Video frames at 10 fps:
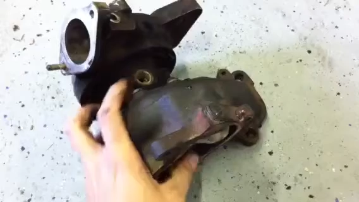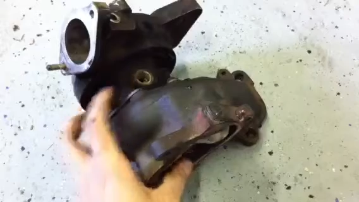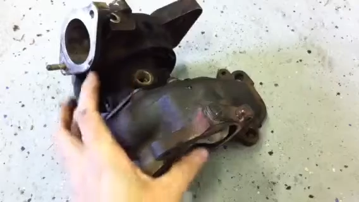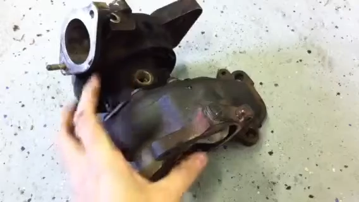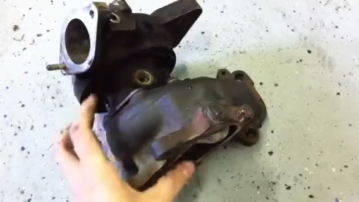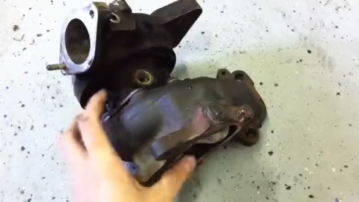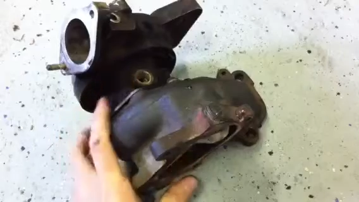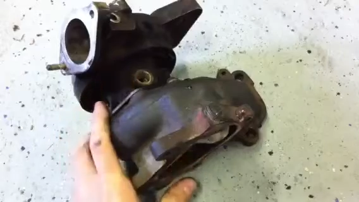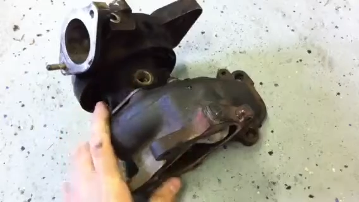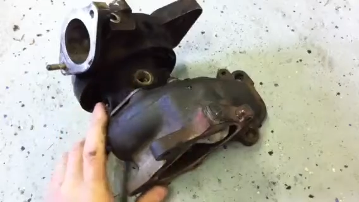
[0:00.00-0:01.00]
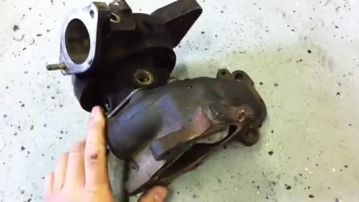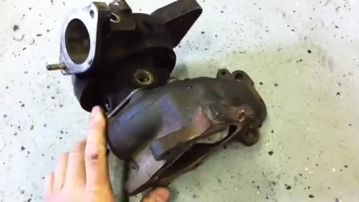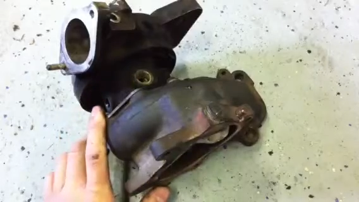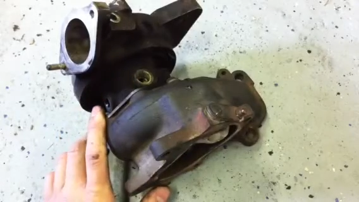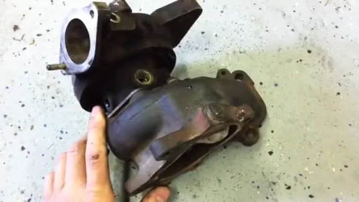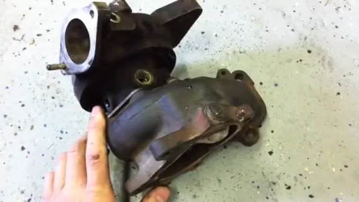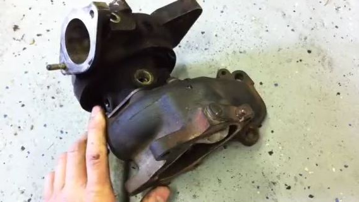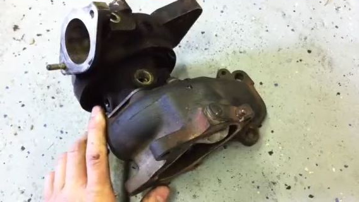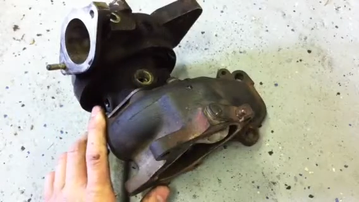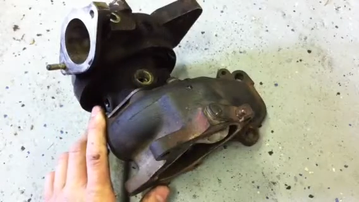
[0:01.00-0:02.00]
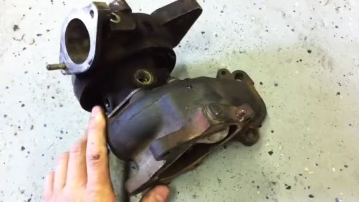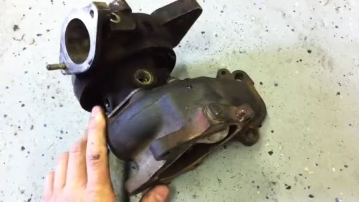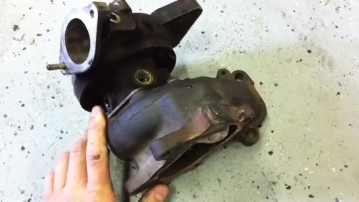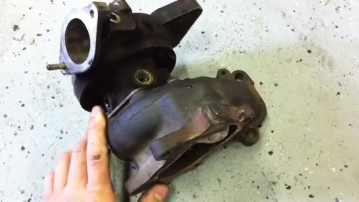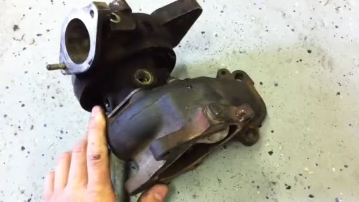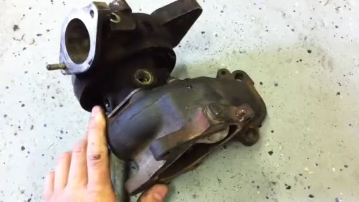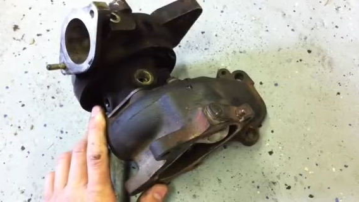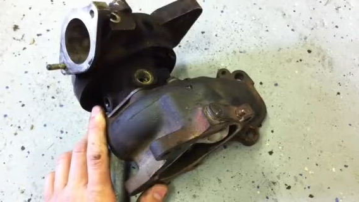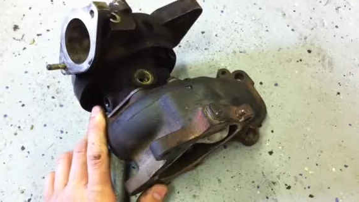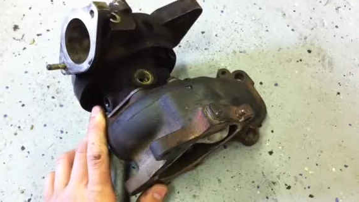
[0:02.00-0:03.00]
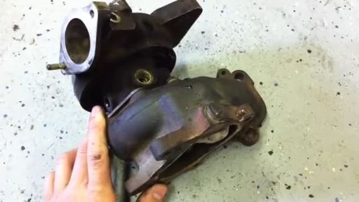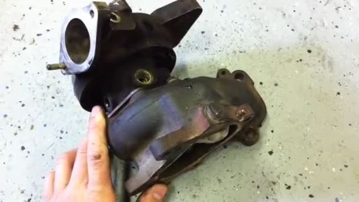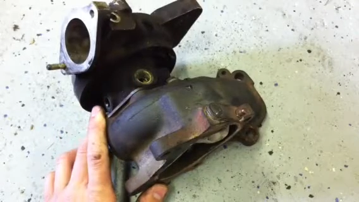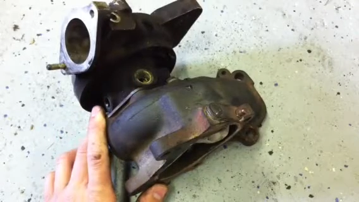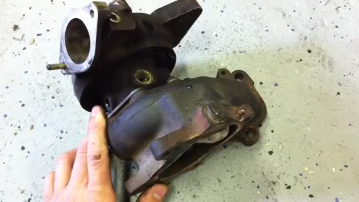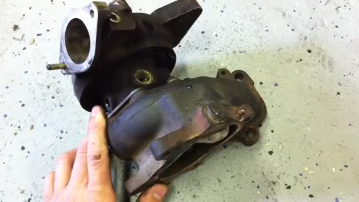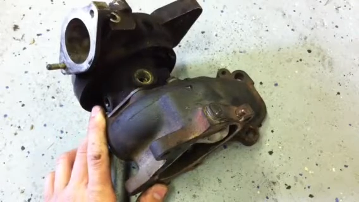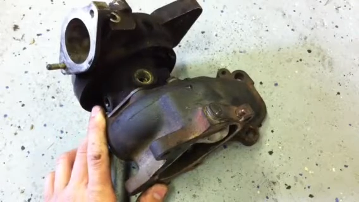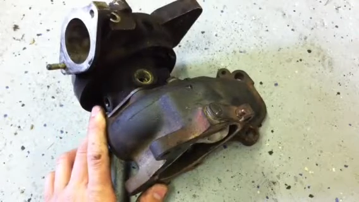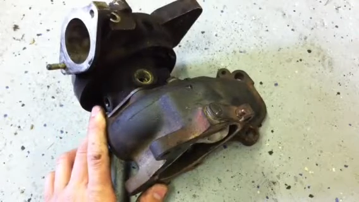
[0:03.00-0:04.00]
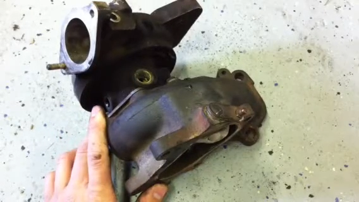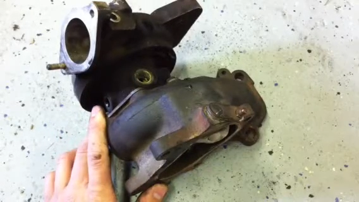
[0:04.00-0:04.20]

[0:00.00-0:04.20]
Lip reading: [unreadable: no face in view]